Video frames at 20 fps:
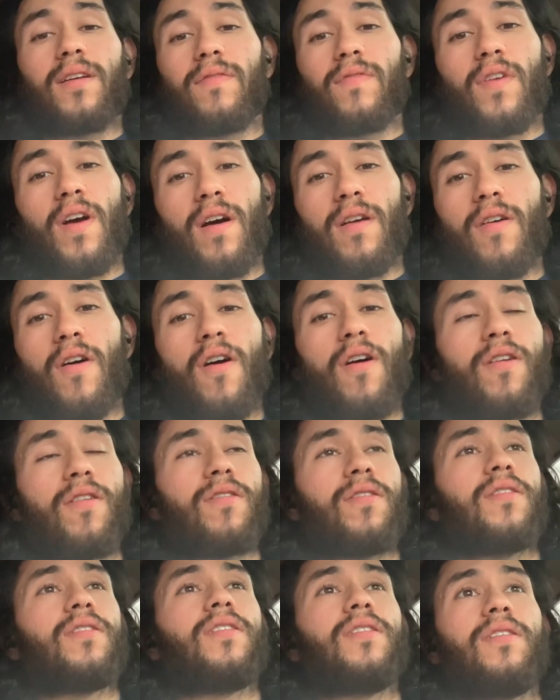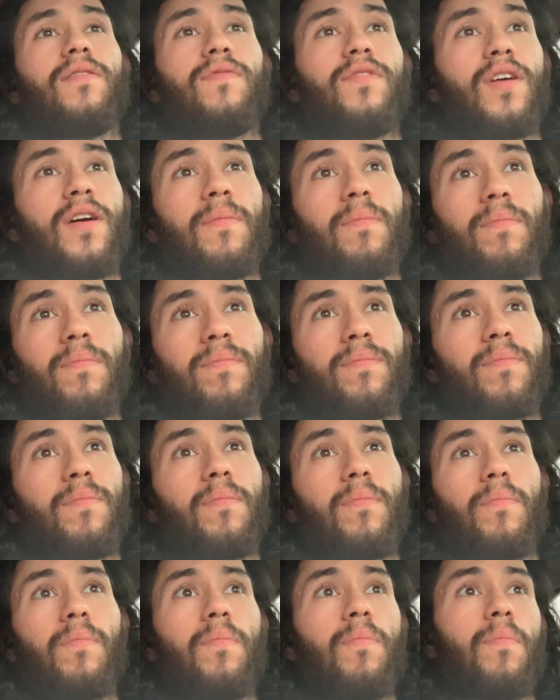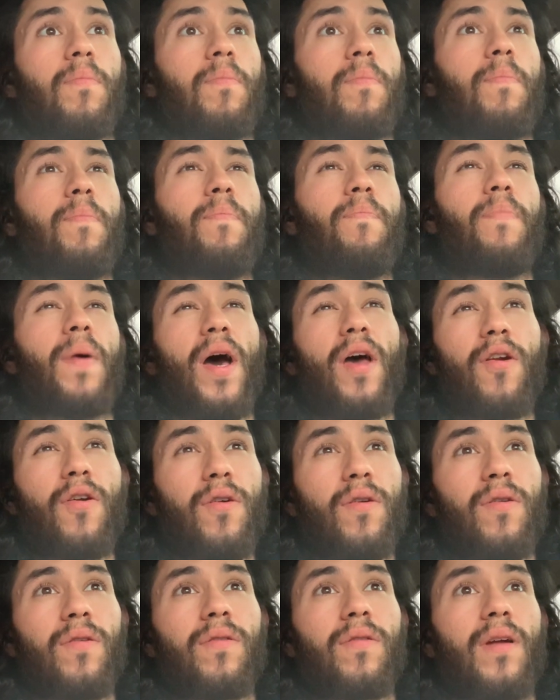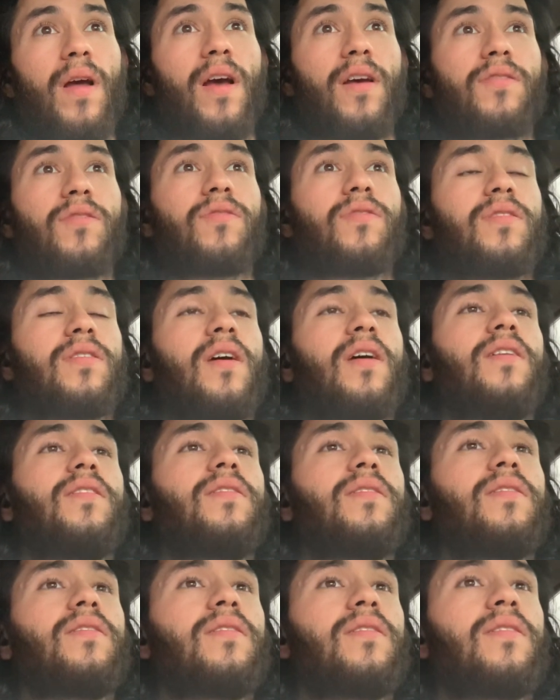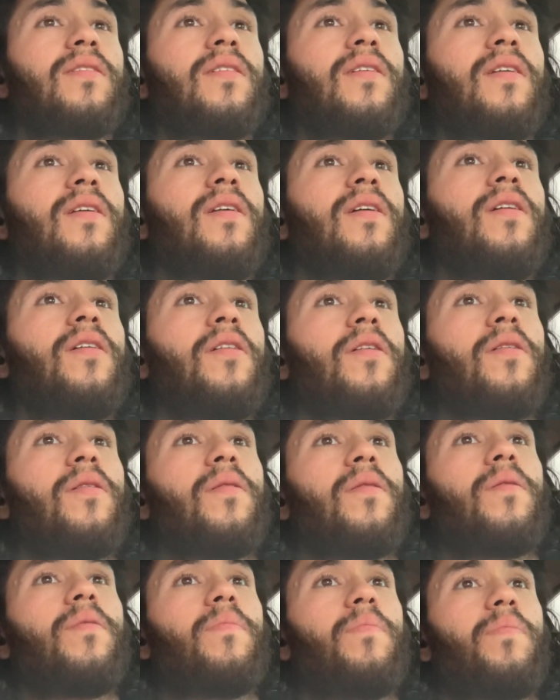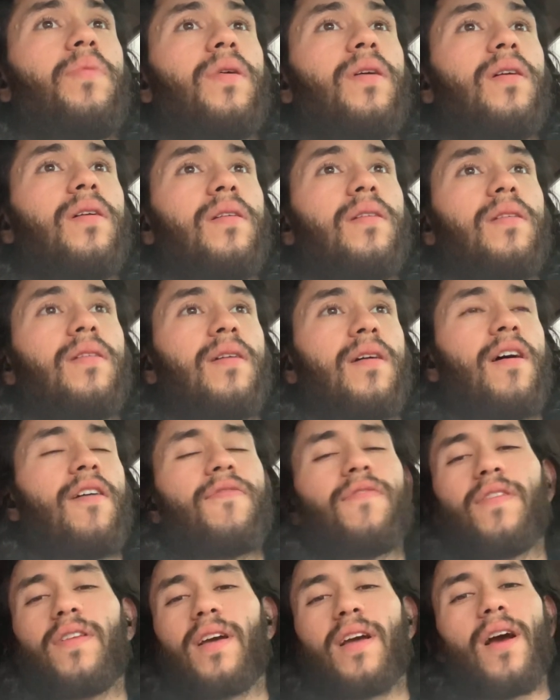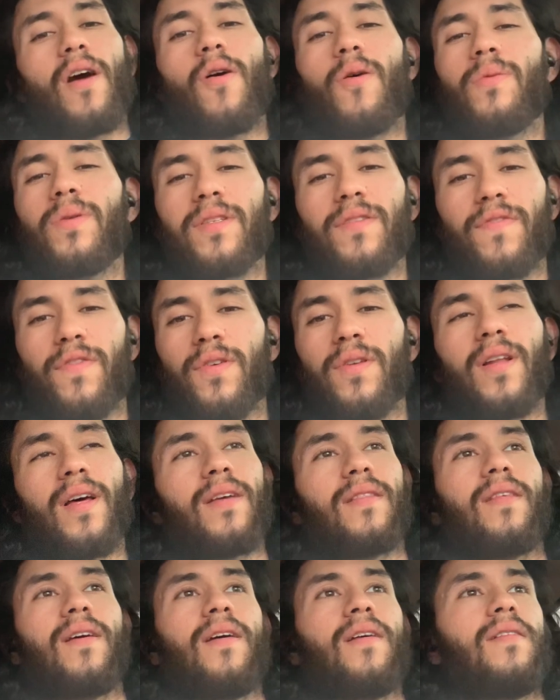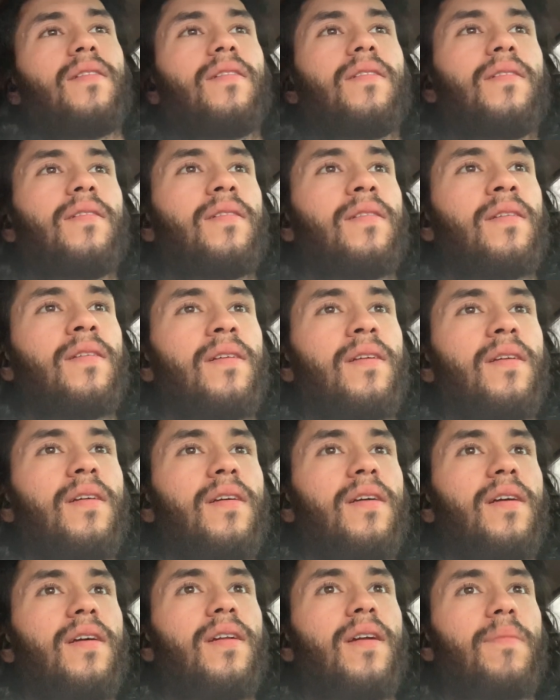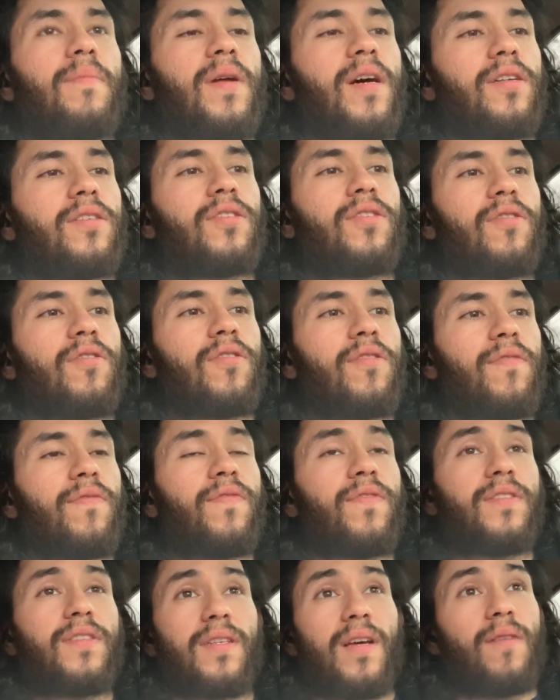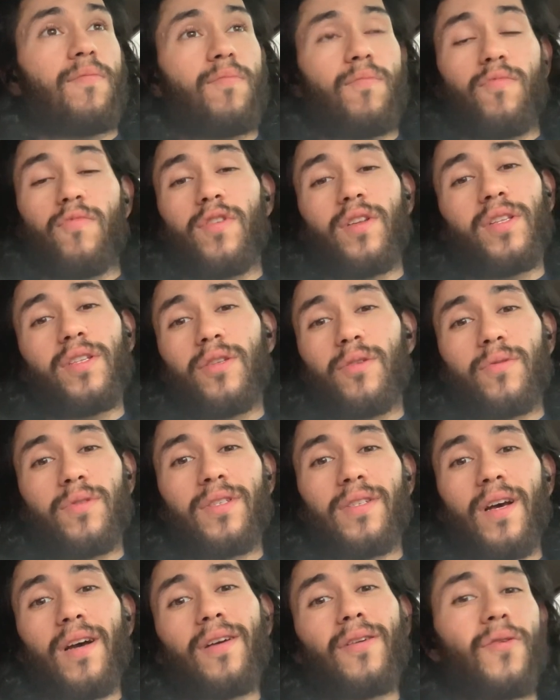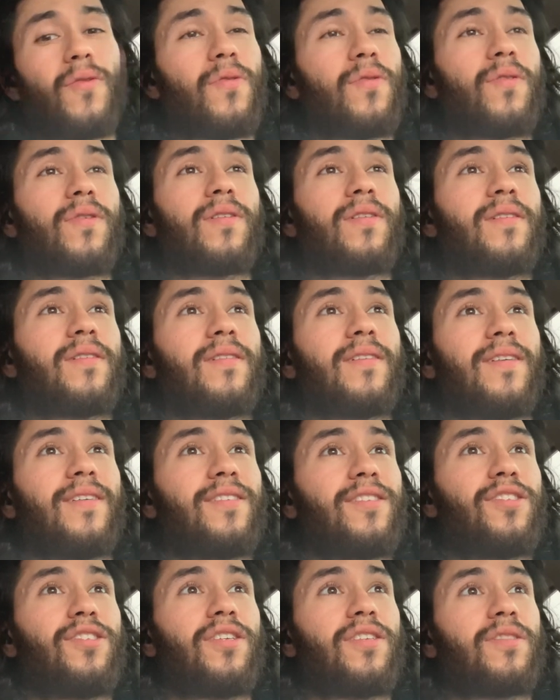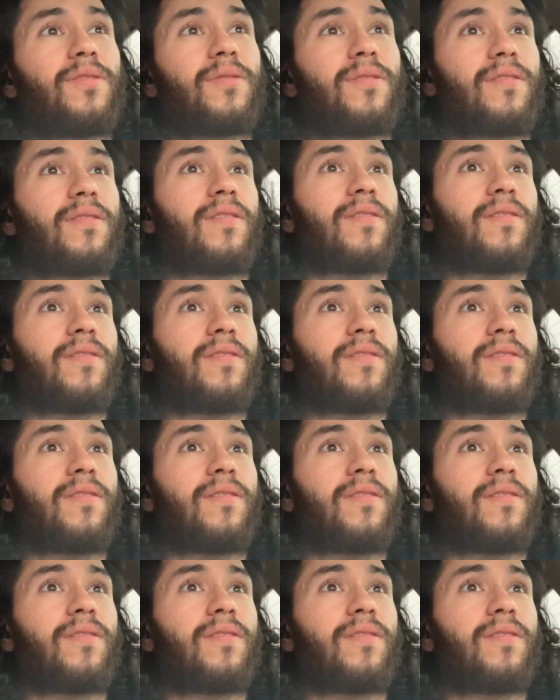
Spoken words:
have gone harder and could have done better exercises, but I feel like I always feel like that. And I'm not sure if it's I really do suck or it's just,